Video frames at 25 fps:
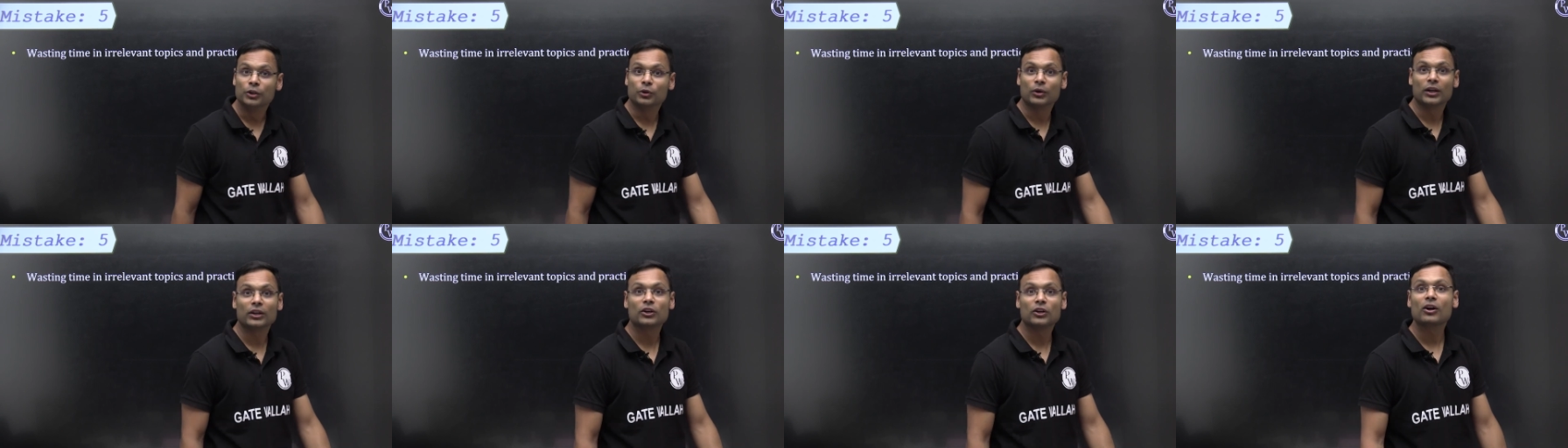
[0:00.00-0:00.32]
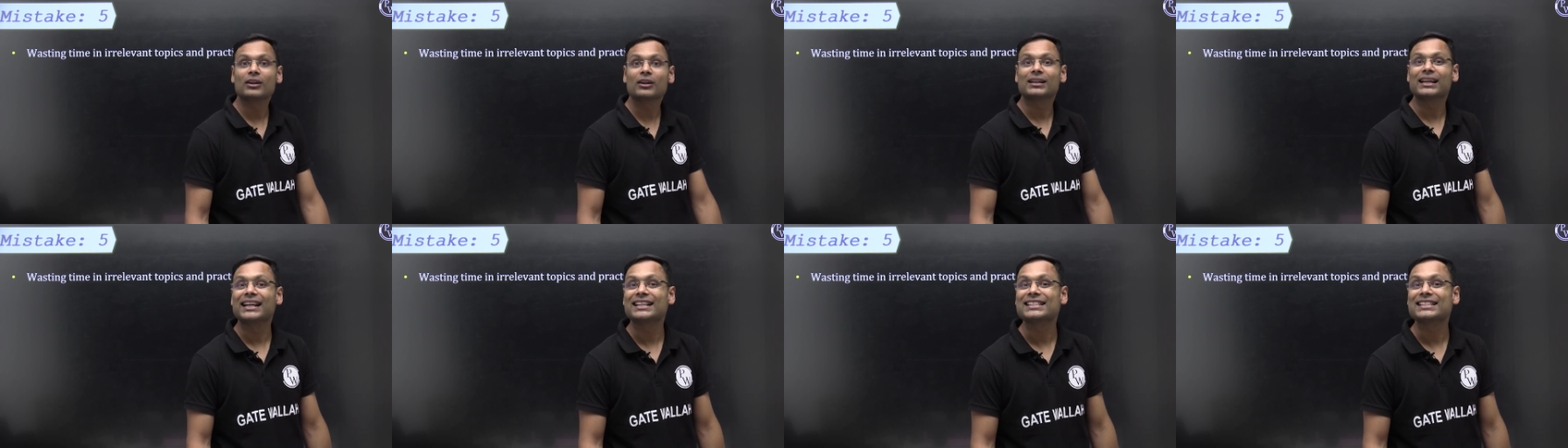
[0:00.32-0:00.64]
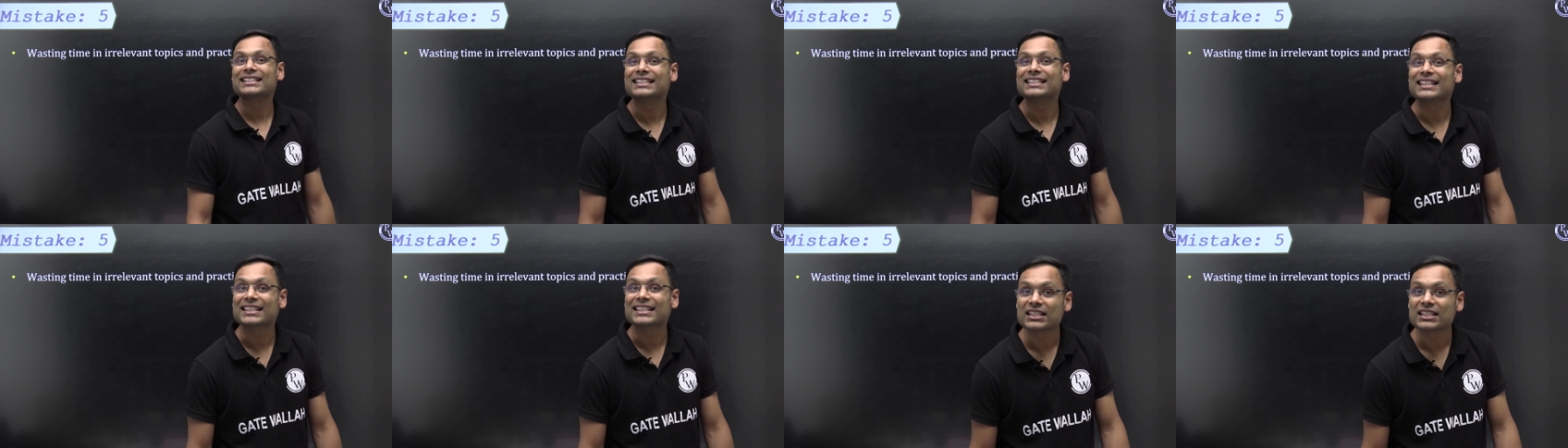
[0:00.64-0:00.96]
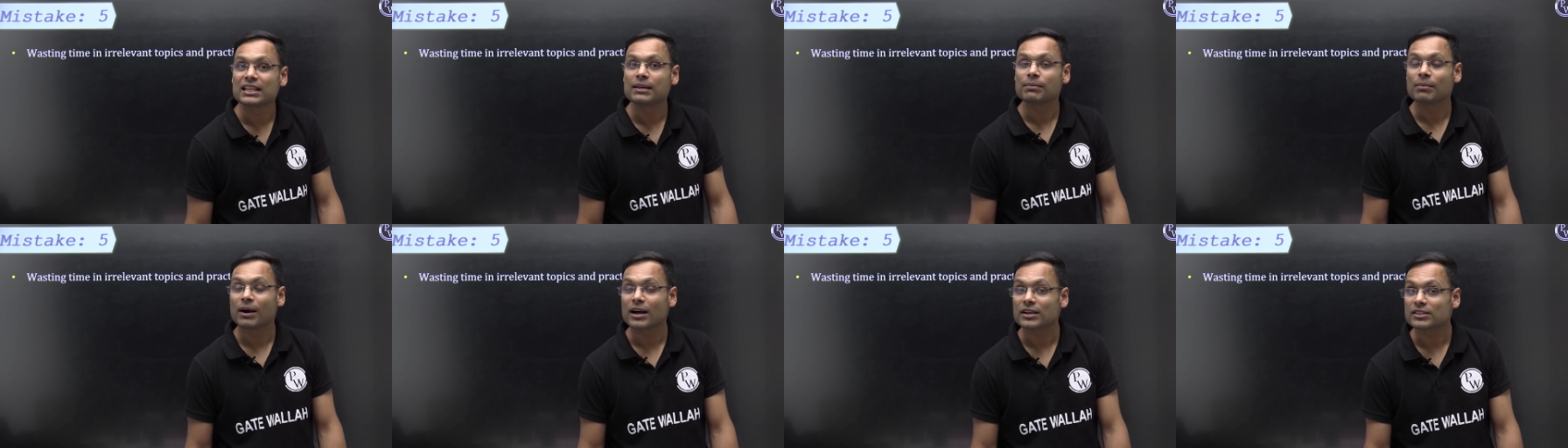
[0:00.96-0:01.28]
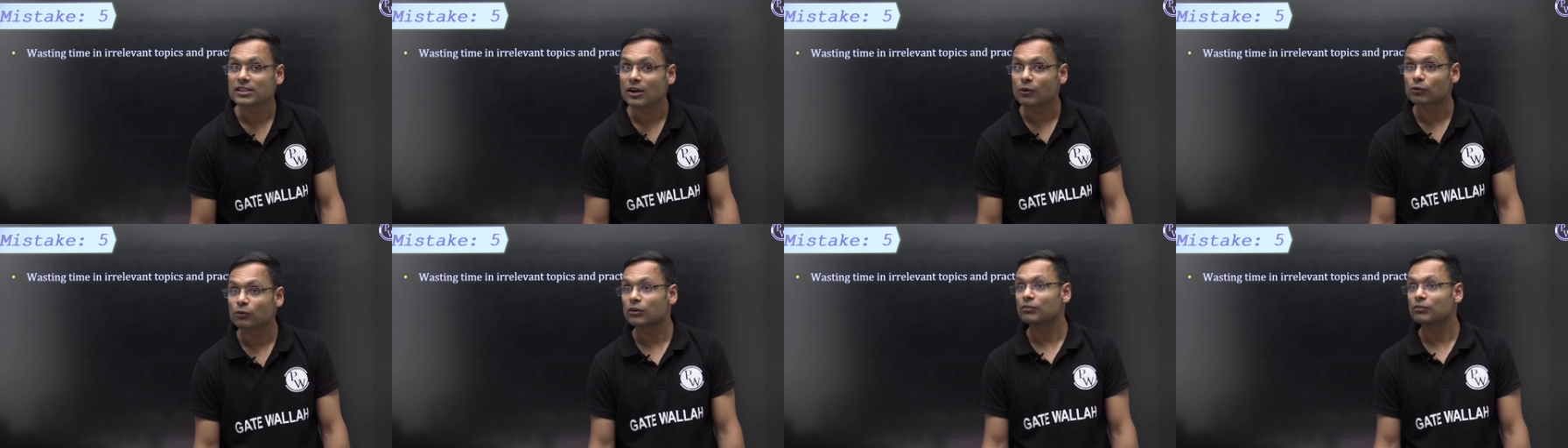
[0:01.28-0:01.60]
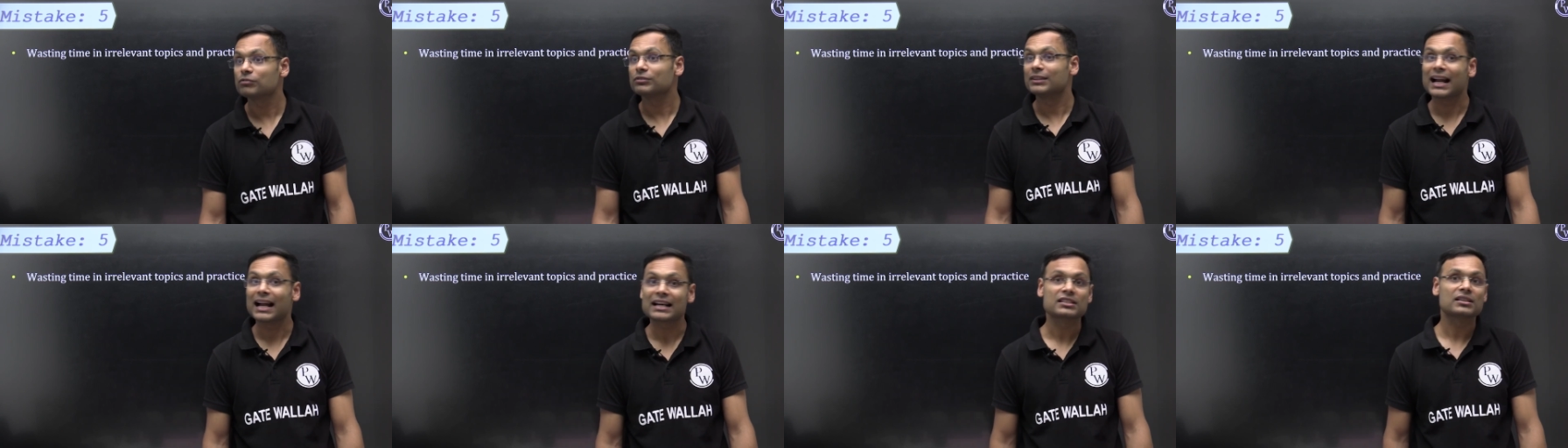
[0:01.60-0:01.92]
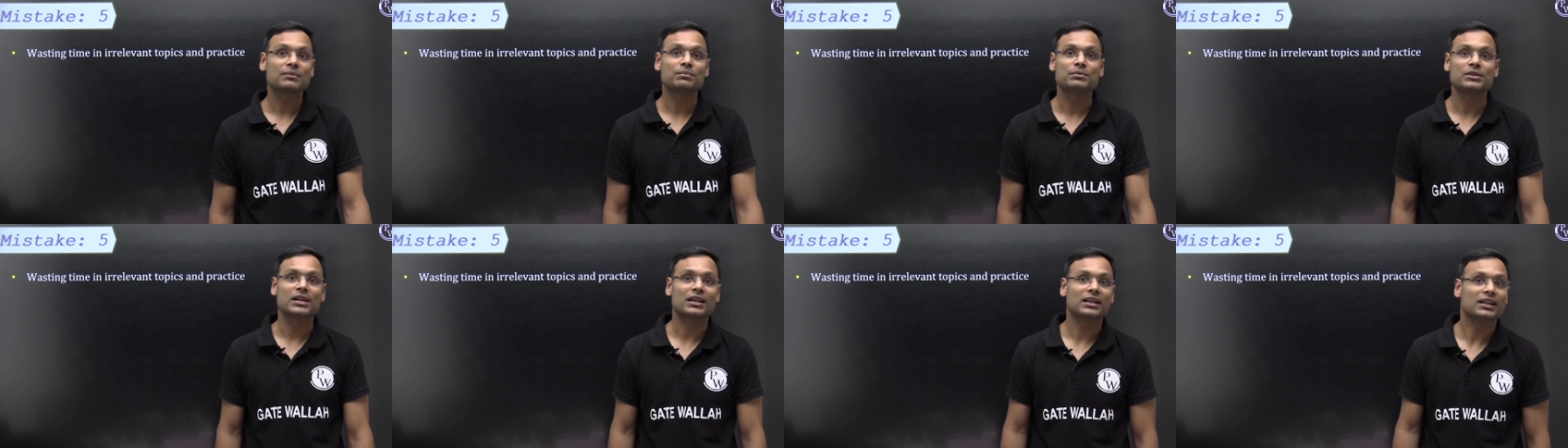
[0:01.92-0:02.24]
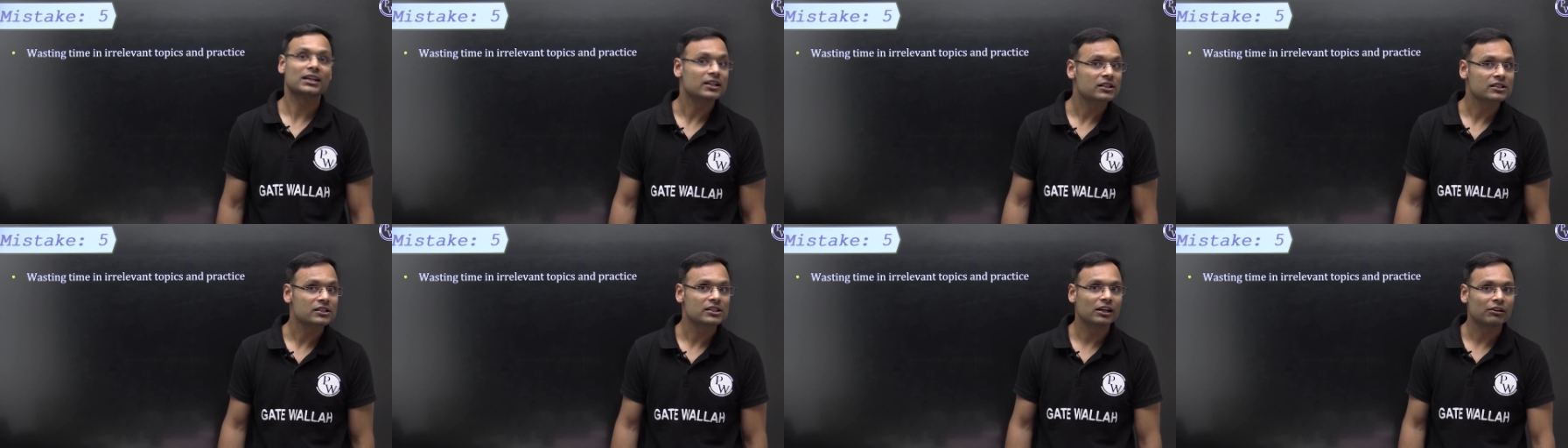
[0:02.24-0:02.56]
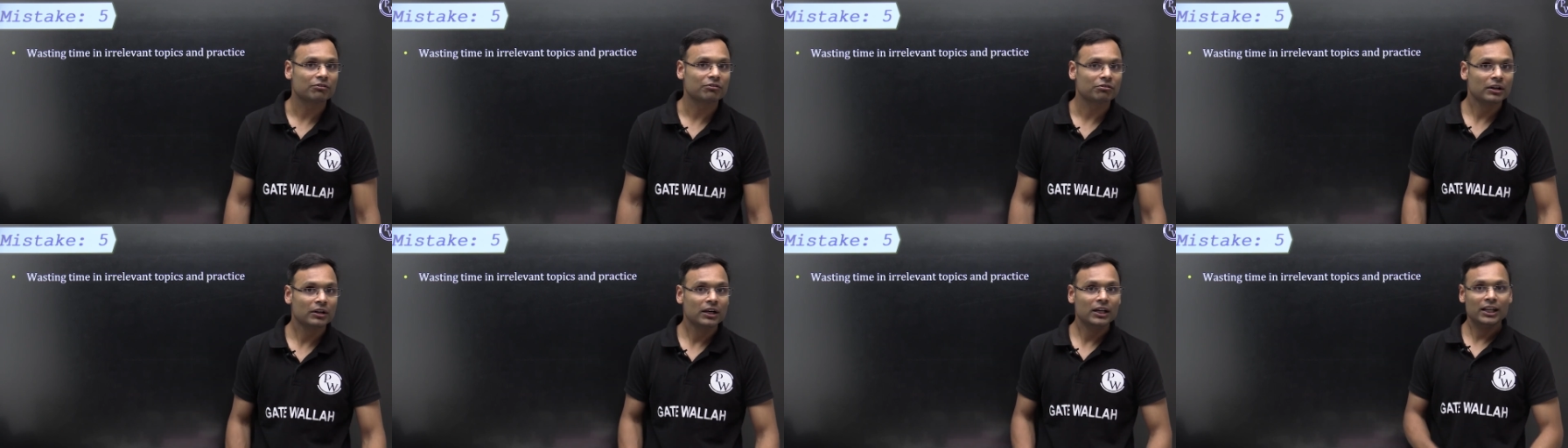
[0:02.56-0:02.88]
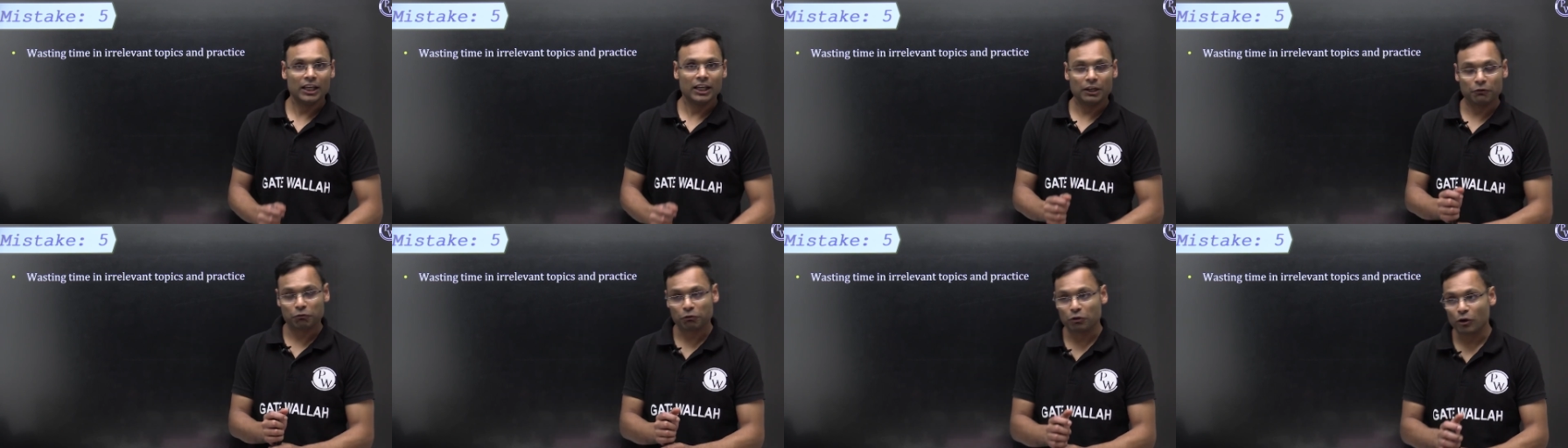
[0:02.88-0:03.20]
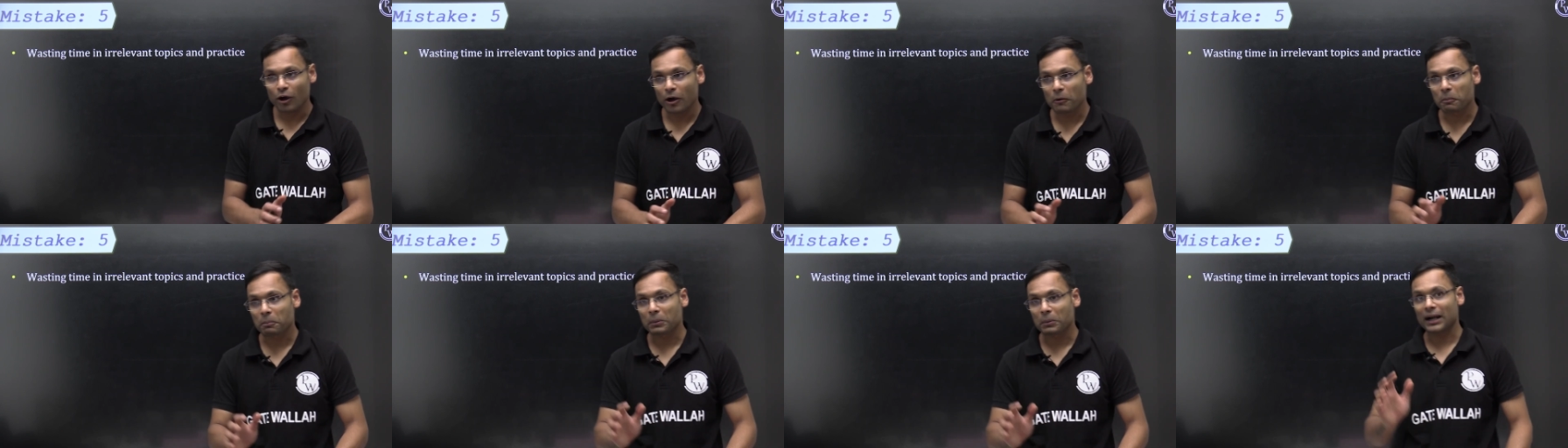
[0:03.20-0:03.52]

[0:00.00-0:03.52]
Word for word: you cannot get 60 marks out of that subject itself. If you have